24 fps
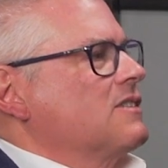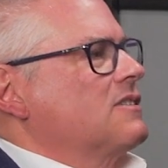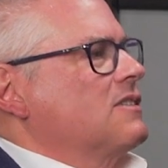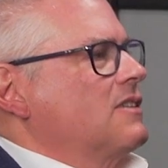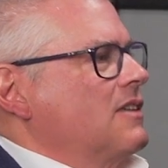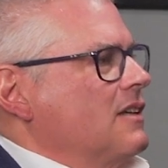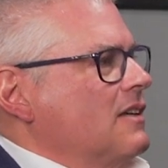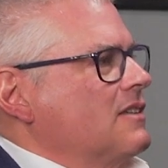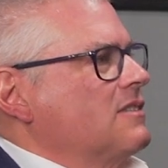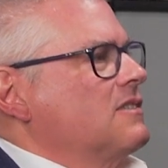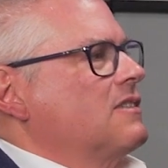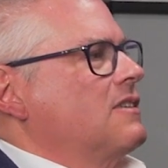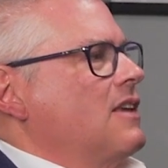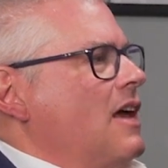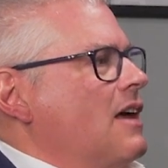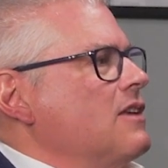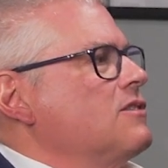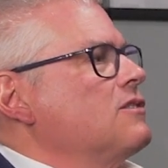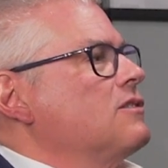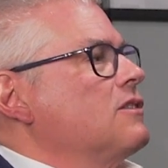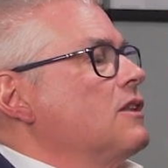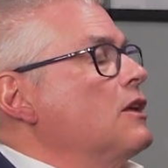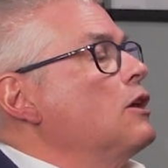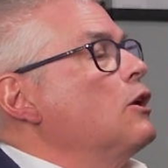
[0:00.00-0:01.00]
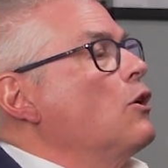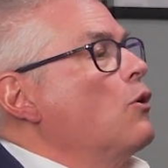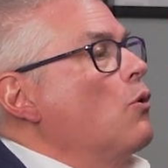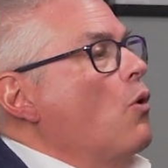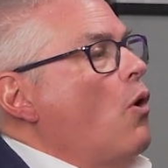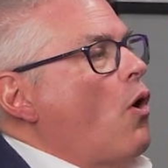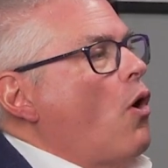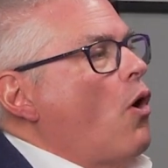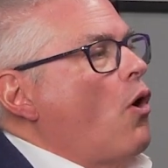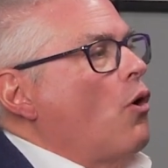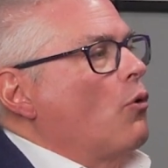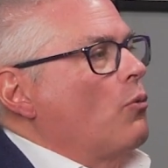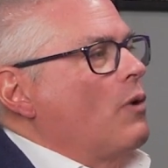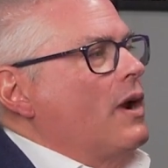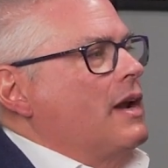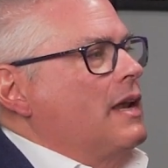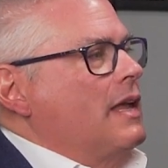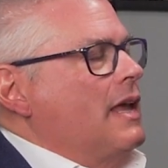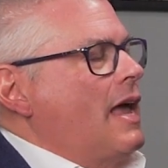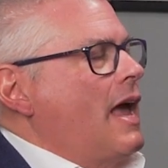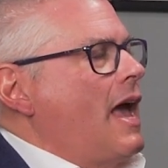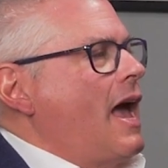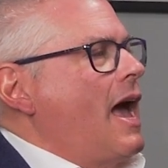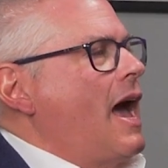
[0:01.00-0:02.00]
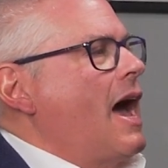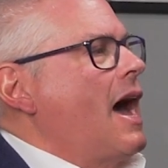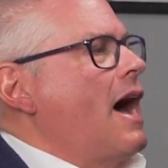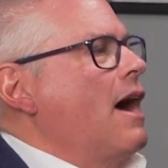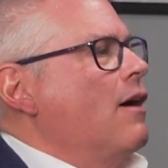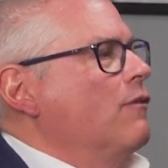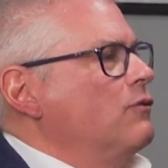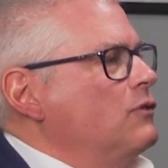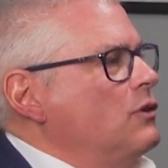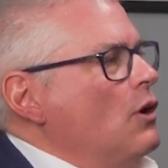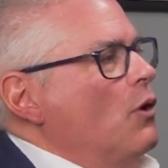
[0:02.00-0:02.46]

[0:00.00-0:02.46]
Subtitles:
success that you already have.